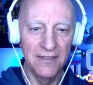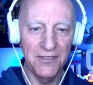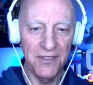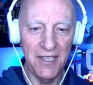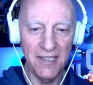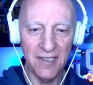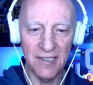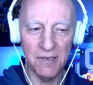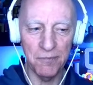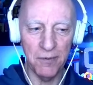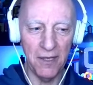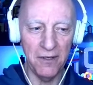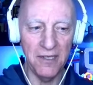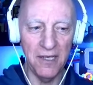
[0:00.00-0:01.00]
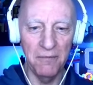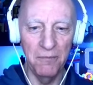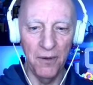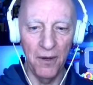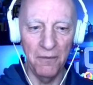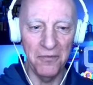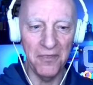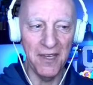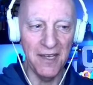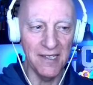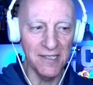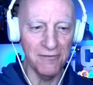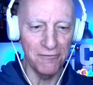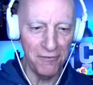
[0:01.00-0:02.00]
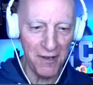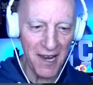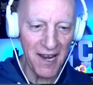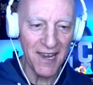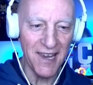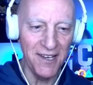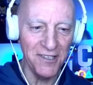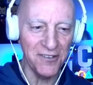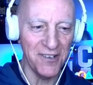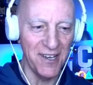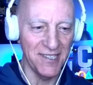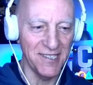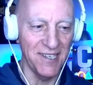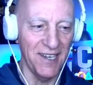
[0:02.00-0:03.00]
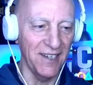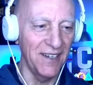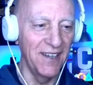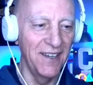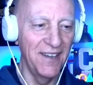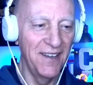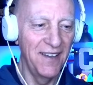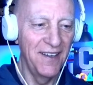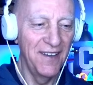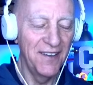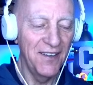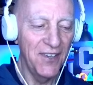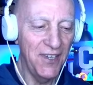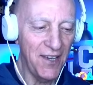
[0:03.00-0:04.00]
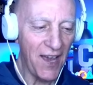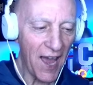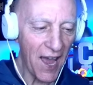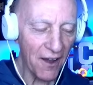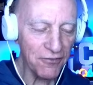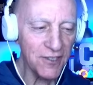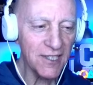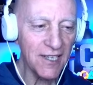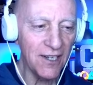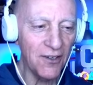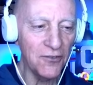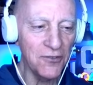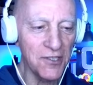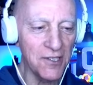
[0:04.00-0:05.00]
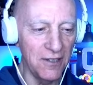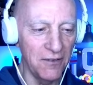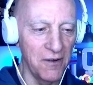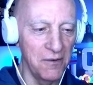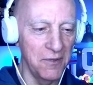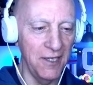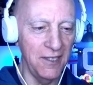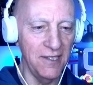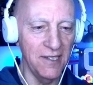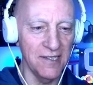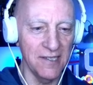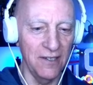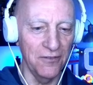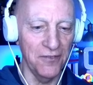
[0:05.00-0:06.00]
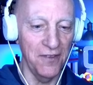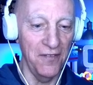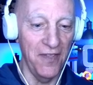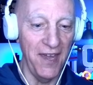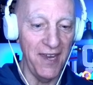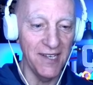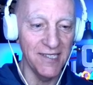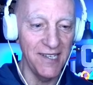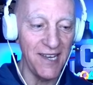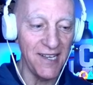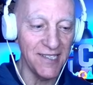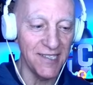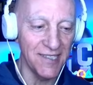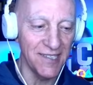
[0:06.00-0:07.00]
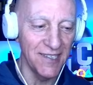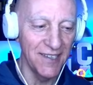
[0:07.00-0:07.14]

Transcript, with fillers: These exploding bomb things are really interesting. You have to constantly remind yourself that they exist.